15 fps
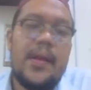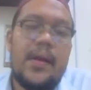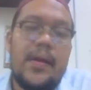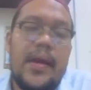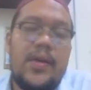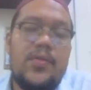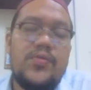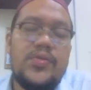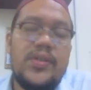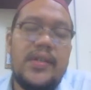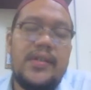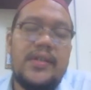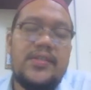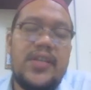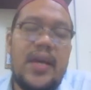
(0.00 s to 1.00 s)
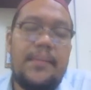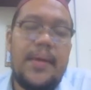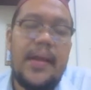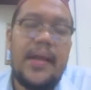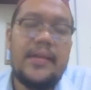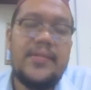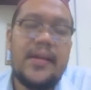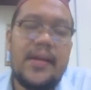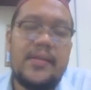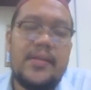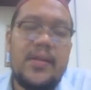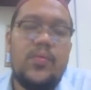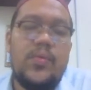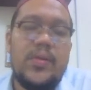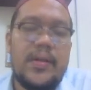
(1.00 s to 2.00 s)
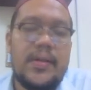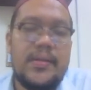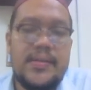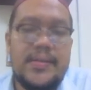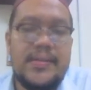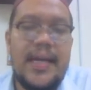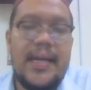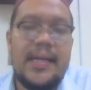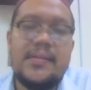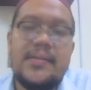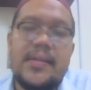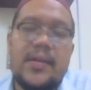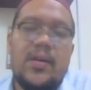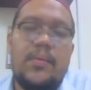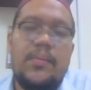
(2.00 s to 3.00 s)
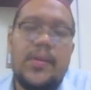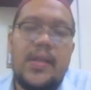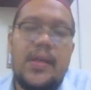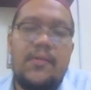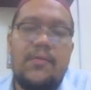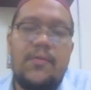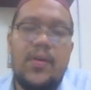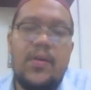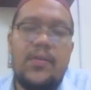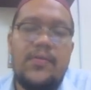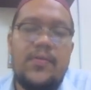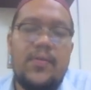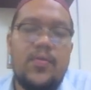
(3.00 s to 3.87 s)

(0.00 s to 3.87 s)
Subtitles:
Okay, usually the chairman and secretary will consult the committee involved